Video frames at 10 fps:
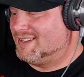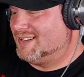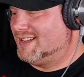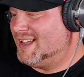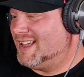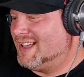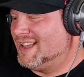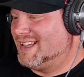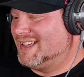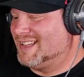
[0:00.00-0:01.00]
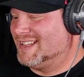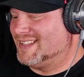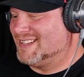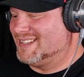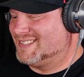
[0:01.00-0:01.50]

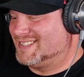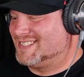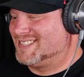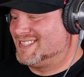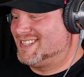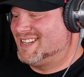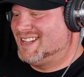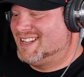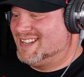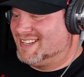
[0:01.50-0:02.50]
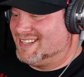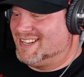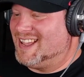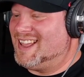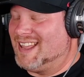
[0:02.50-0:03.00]
Yes.
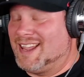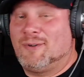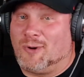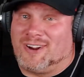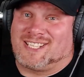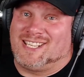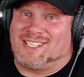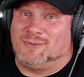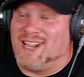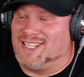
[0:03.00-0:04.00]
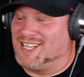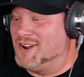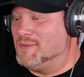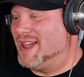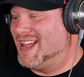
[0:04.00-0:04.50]
Yeah, it works this way
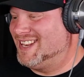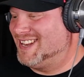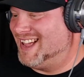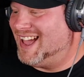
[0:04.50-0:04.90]
too, man.